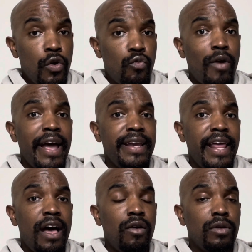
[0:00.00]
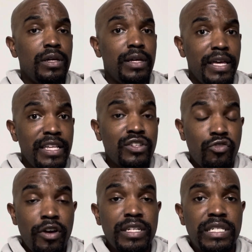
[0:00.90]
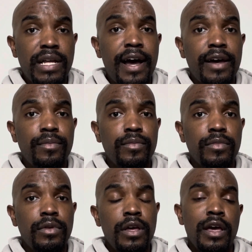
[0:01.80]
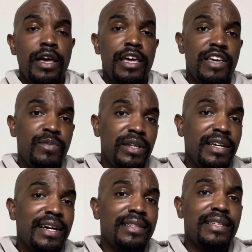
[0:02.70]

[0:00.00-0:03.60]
Right now is crunch time. If you look at the